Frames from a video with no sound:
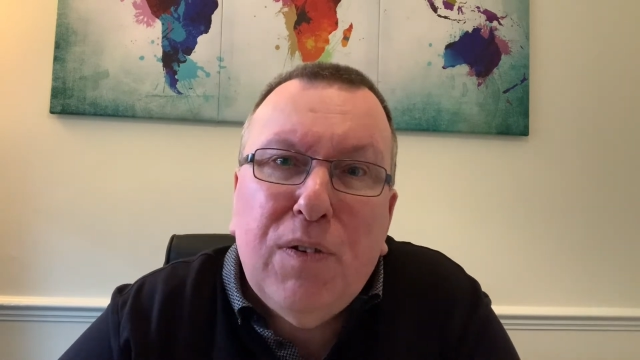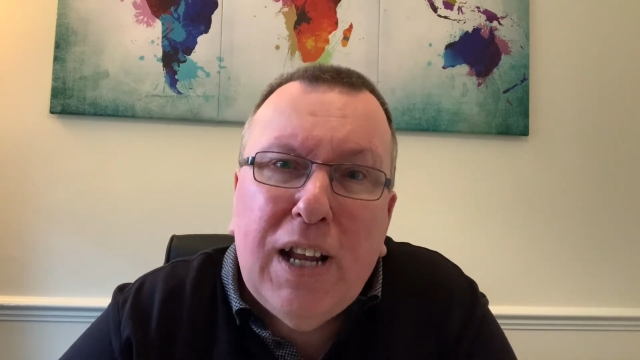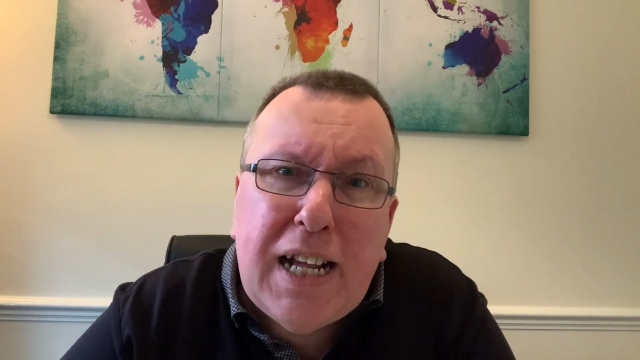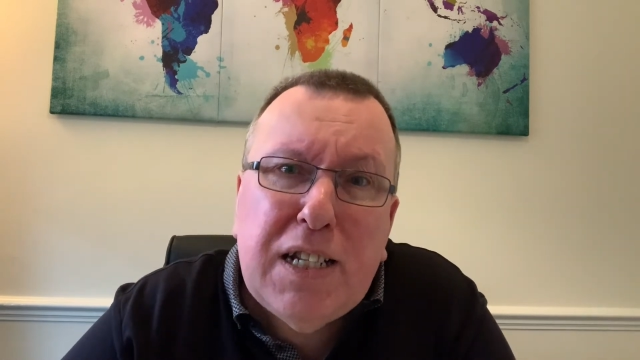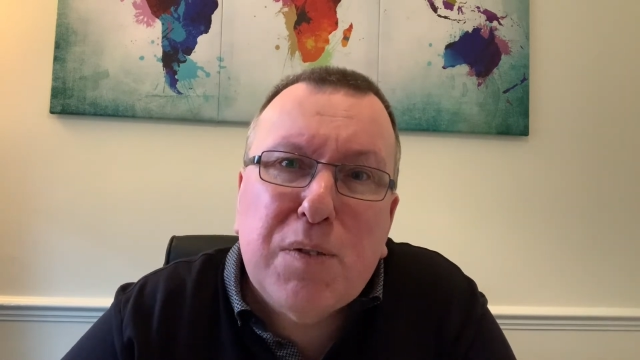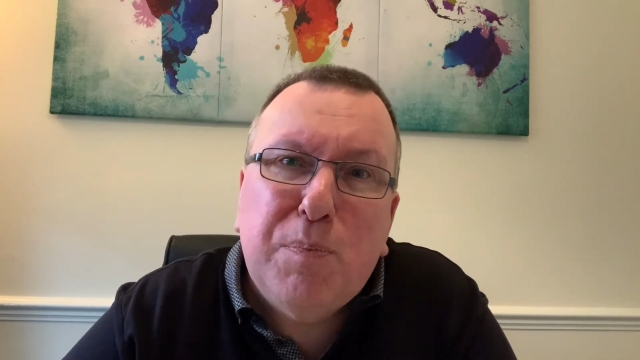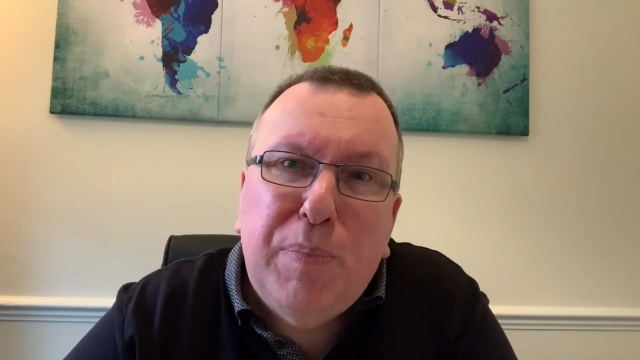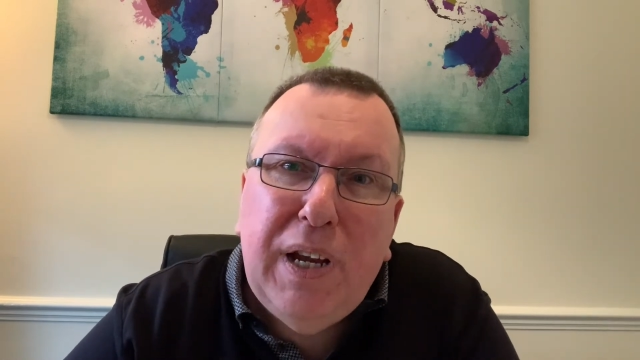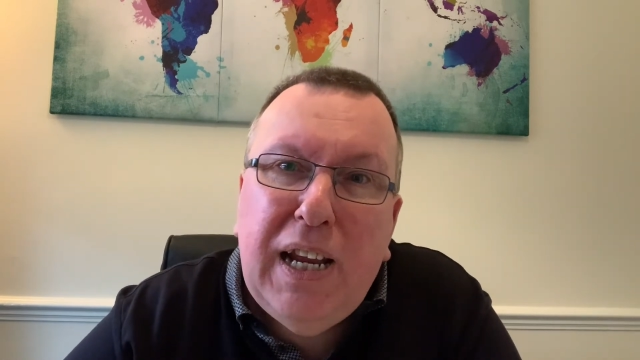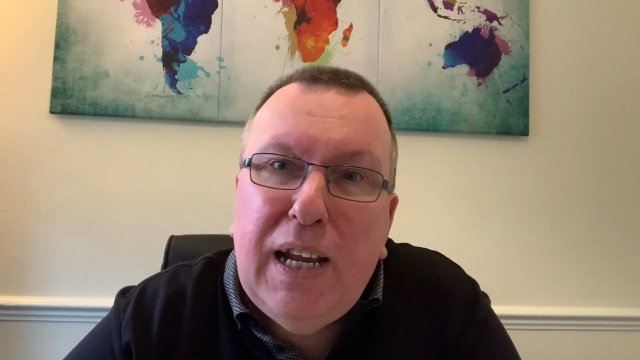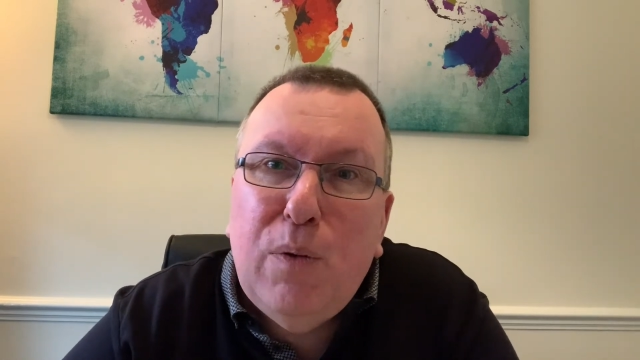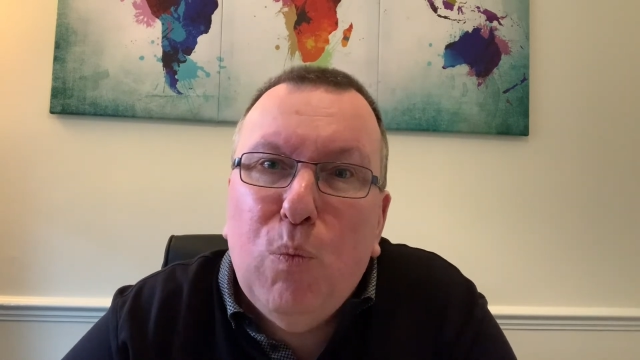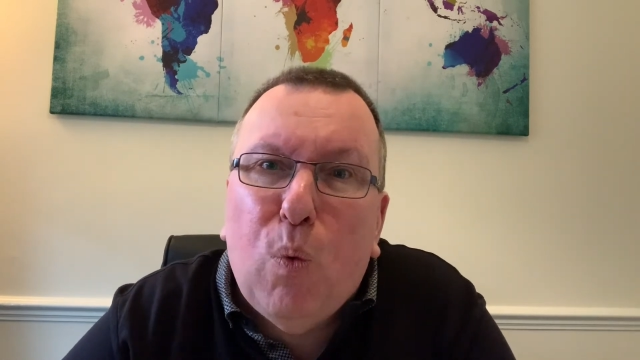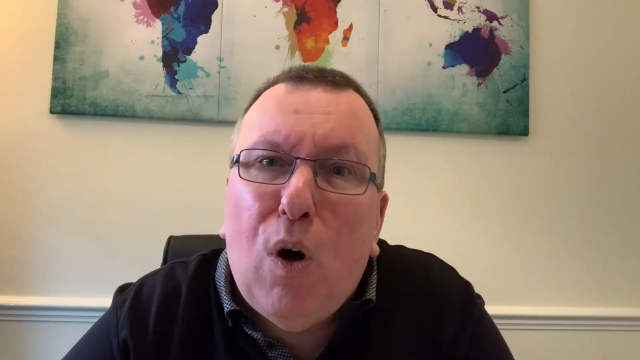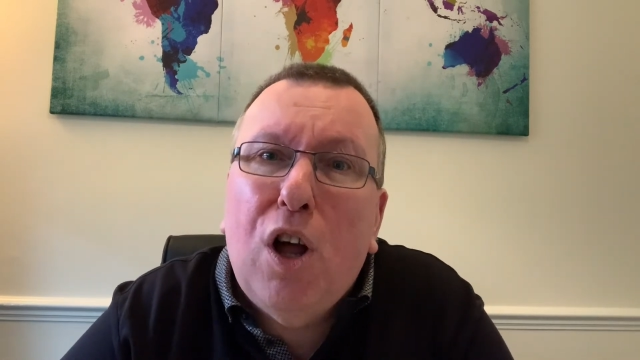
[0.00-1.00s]
let's be
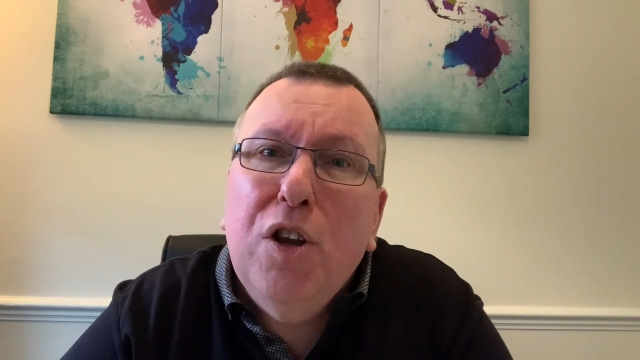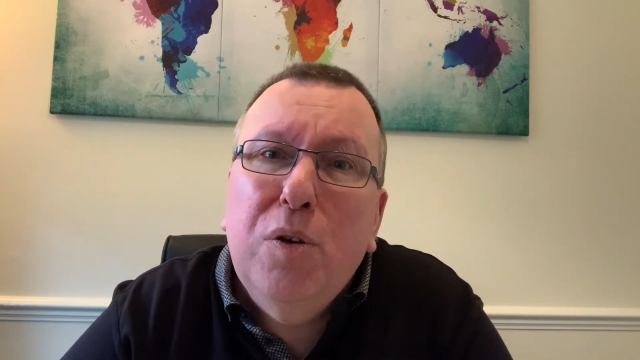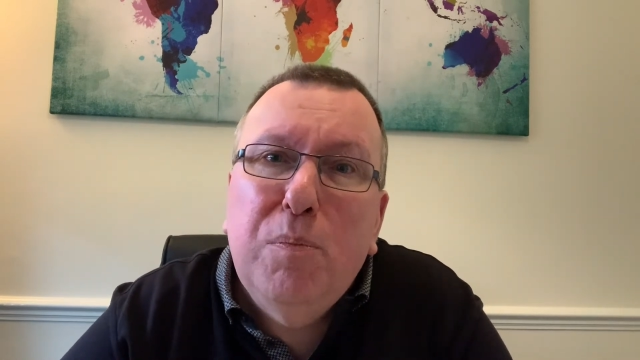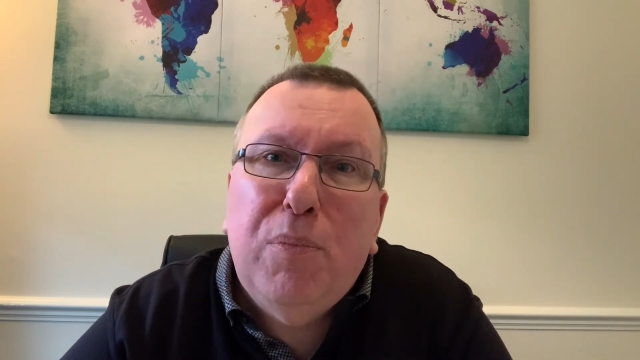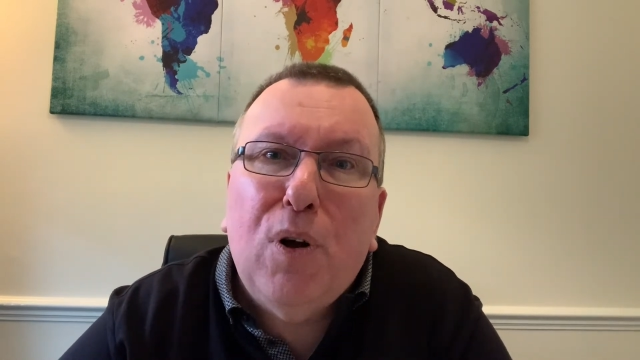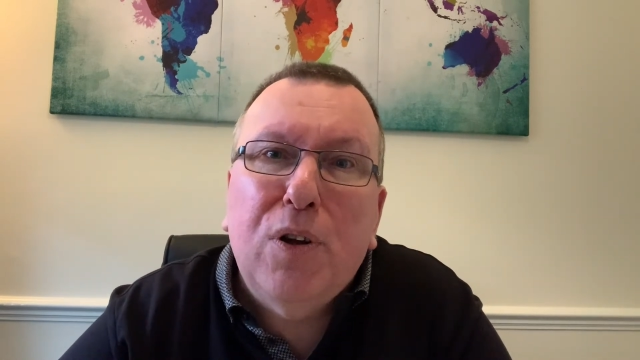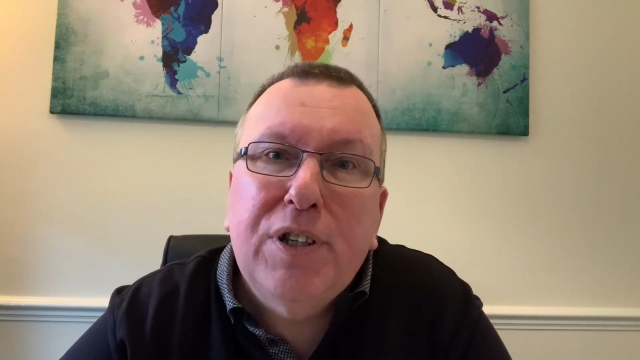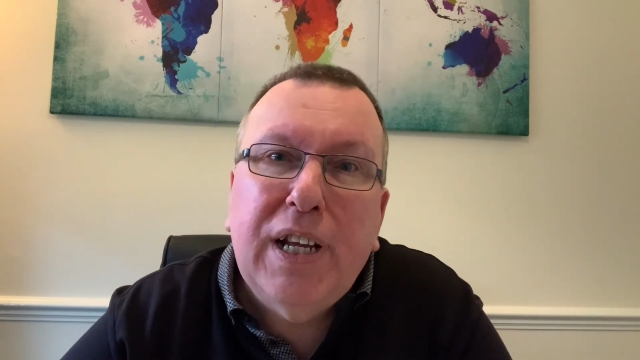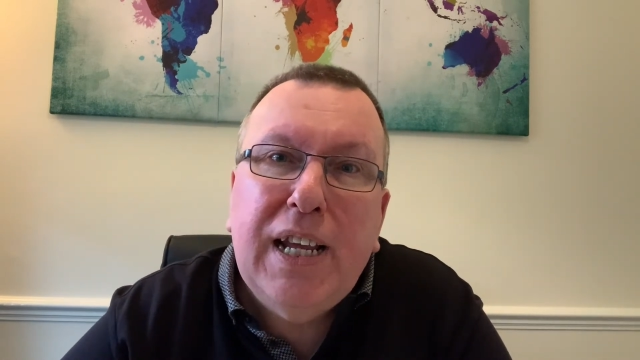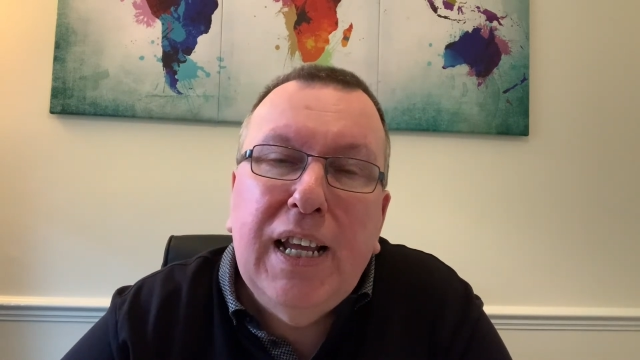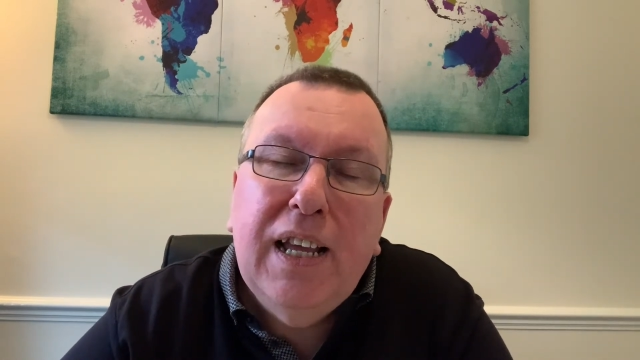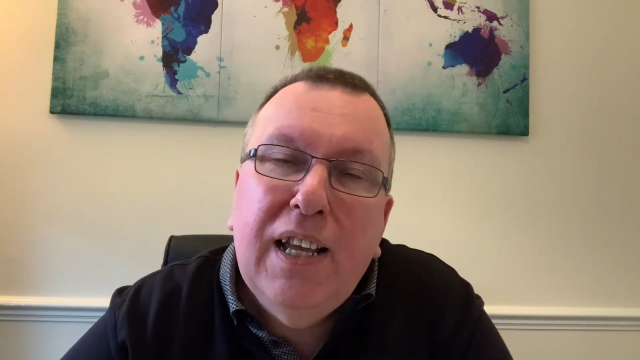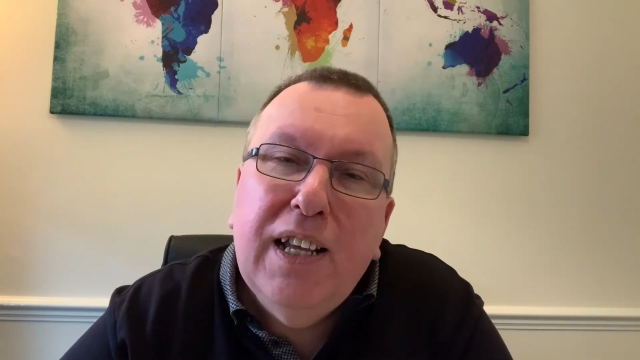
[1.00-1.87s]
one body,